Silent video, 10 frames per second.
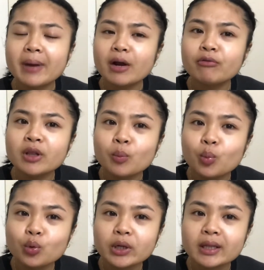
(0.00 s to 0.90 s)
better in the
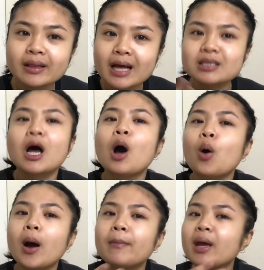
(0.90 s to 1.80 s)
morning, that's how
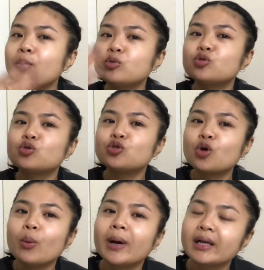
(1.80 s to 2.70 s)
I'm able to
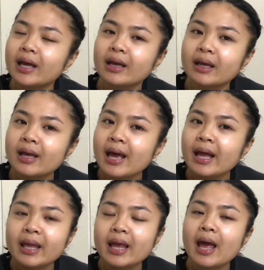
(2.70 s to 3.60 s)
control my day
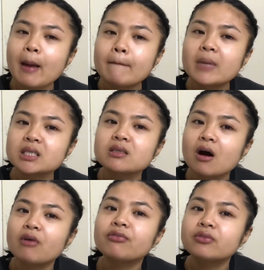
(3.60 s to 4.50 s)
and get my
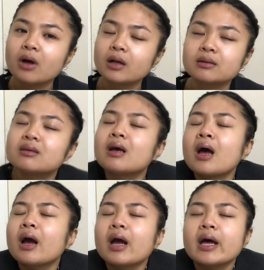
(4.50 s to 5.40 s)
stuff done.
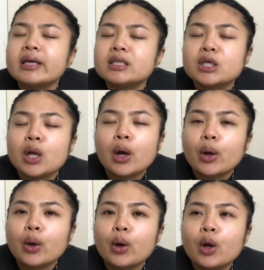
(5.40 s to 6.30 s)
Because, you know,
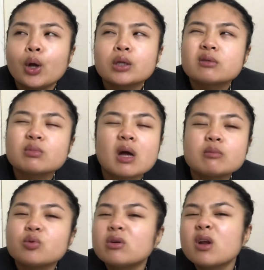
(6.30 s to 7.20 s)

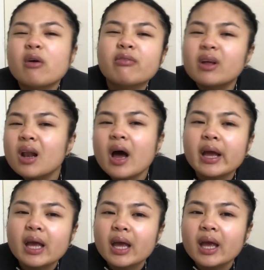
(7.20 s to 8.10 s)
sometimes when you don't feel
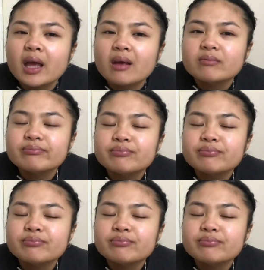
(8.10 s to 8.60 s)
like it,